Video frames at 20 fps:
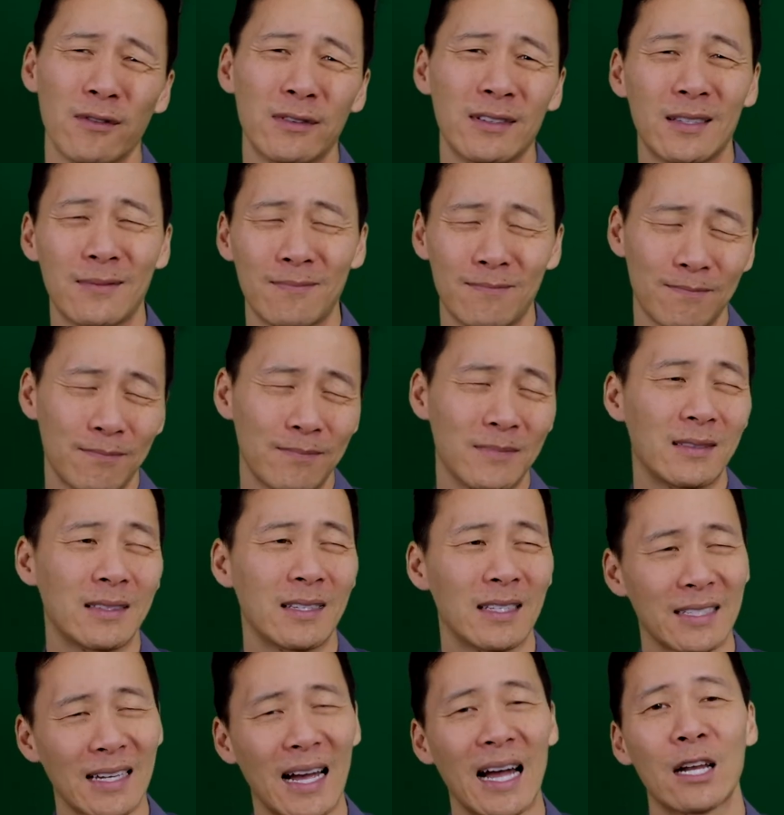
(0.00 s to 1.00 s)
of a
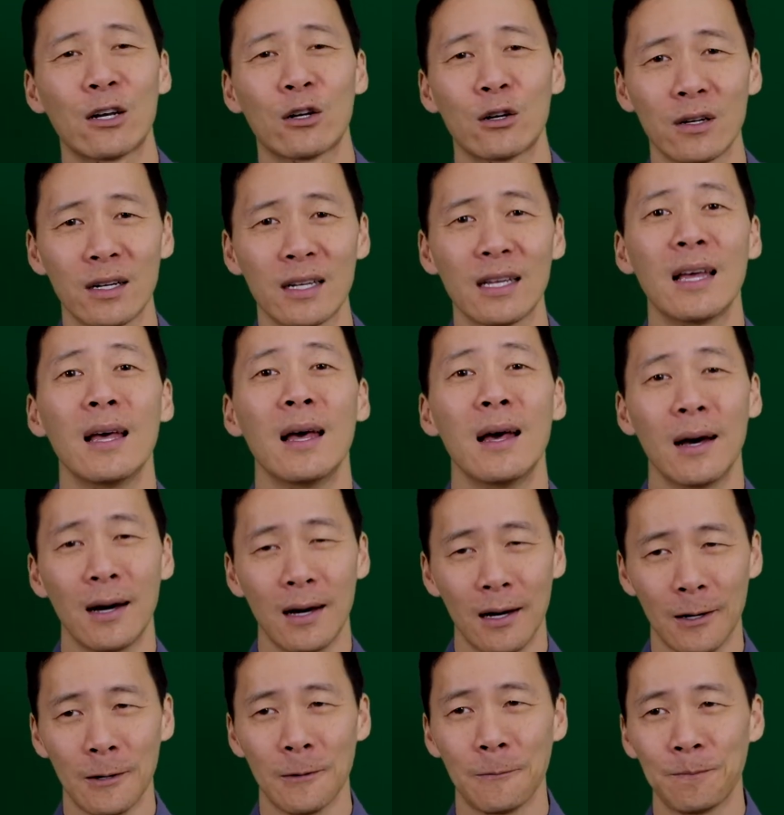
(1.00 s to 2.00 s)
designery
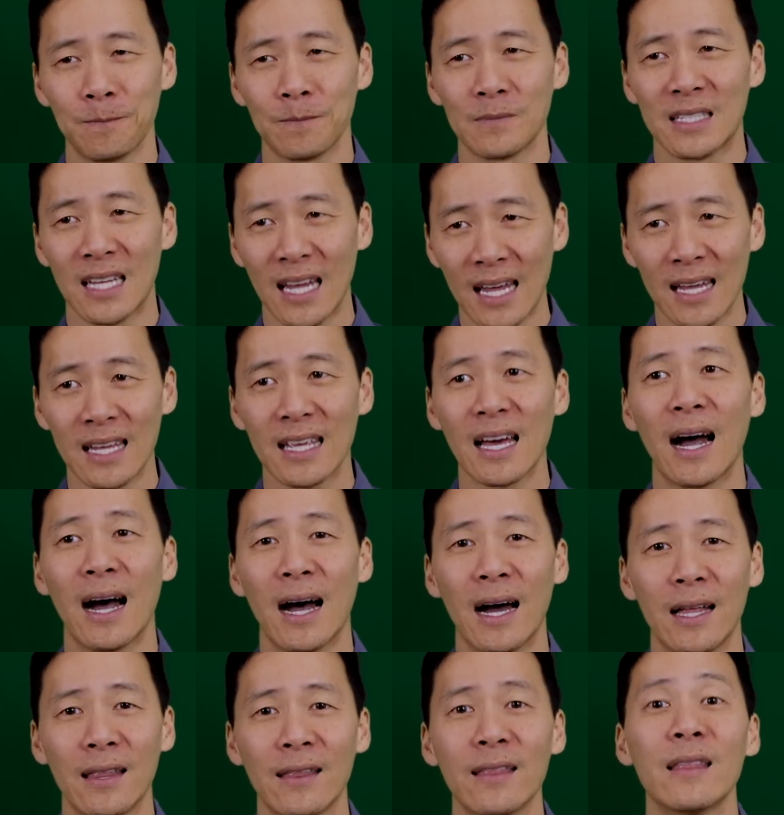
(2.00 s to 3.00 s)
um, take
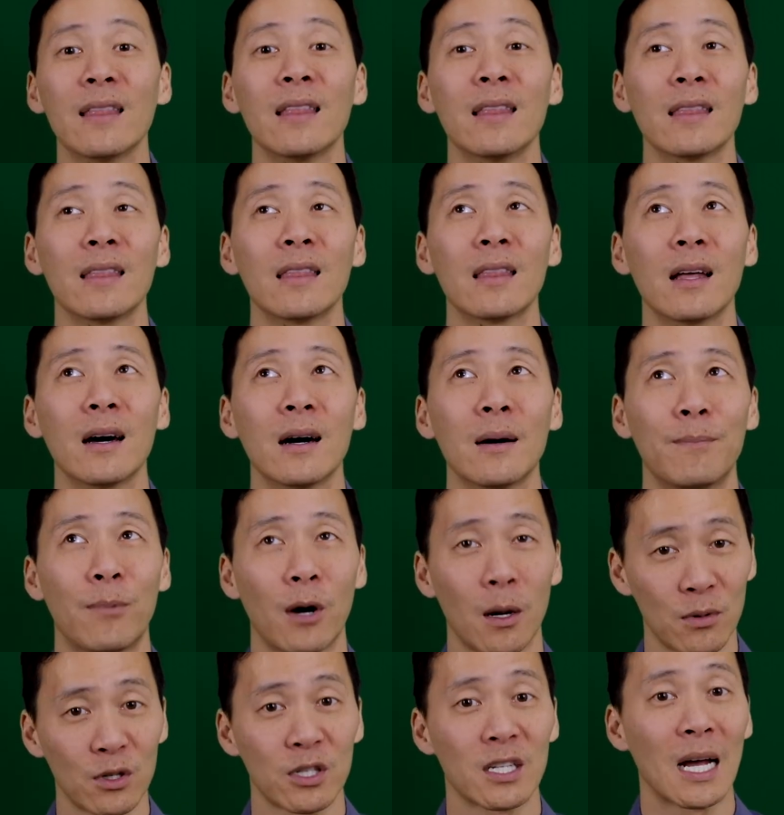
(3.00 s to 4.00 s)
on uh,
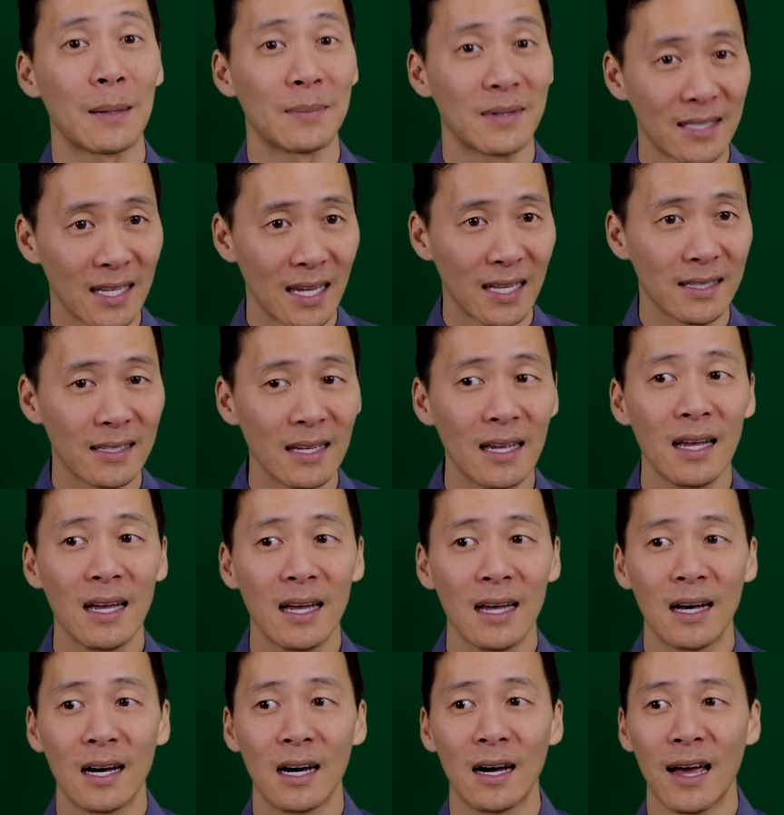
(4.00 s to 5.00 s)
barbershop scent
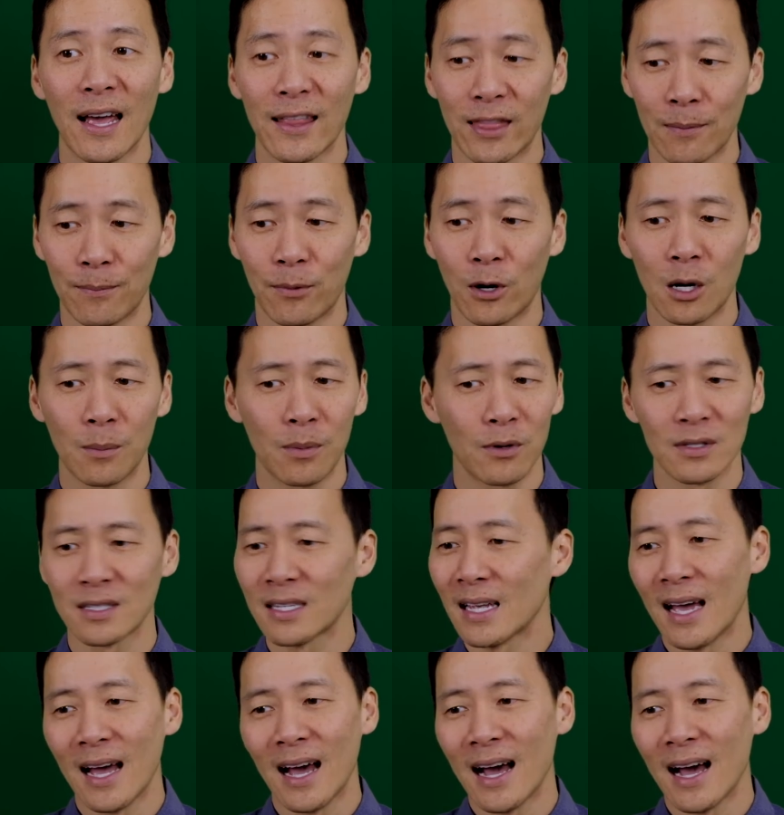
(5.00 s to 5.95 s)
uh, at the barbers.